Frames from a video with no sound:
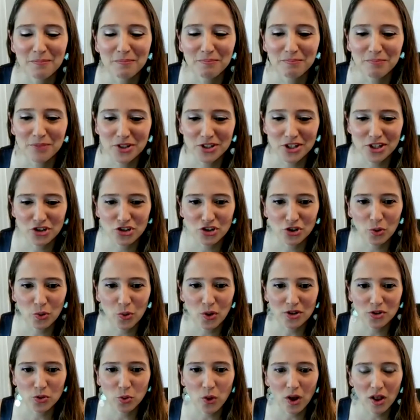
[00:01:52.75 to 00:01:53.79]
position
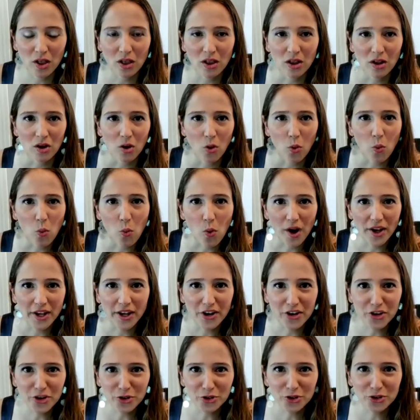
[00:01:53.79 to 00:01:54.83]
was, well, why
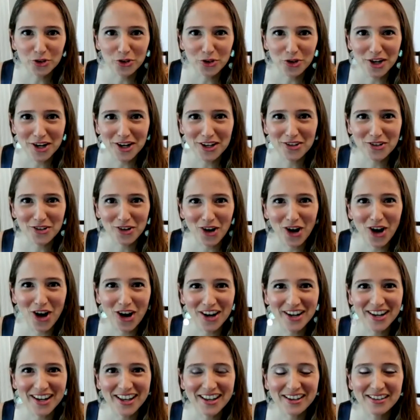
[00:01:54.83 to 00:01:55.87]
are you treating your
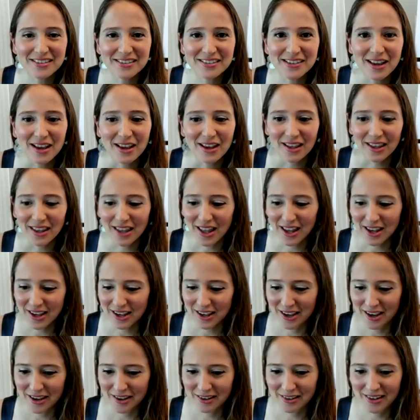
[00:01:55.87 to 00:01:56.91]
audience like
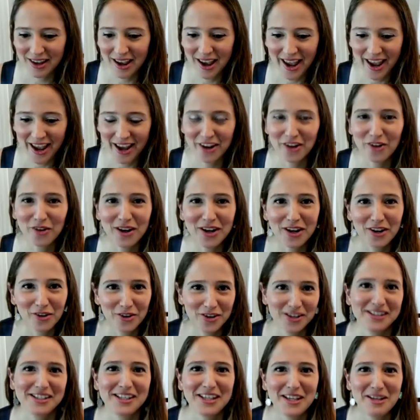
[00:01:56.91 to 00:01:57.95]
an angry
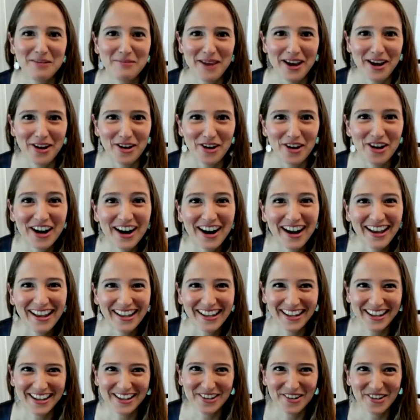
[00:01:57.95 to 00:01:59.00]
grizzly bear?
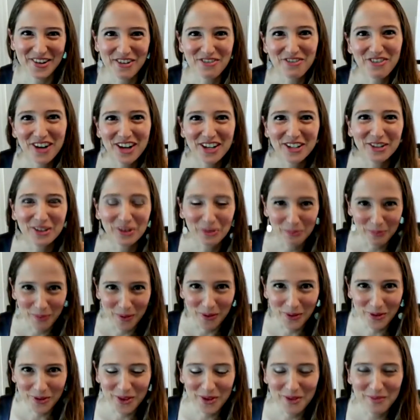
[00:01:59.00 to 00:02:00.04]
Like you're afraid to
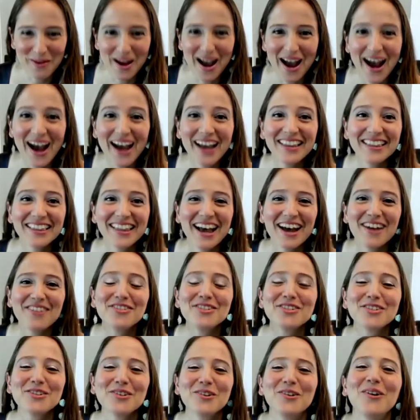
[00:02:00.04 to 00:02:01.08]
poke them. I laugh
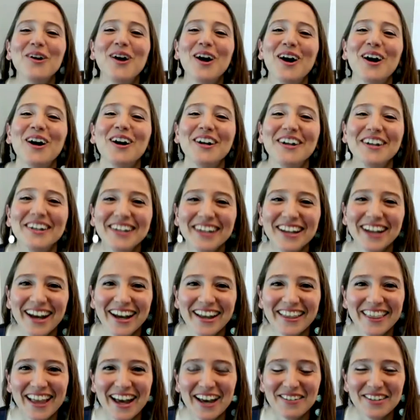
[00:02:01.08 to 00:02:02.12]
so hard
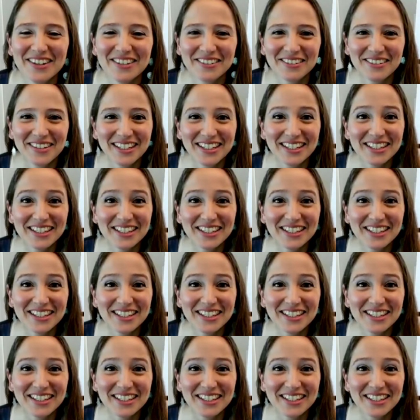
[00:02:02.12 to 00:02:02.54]
at that because I'm like,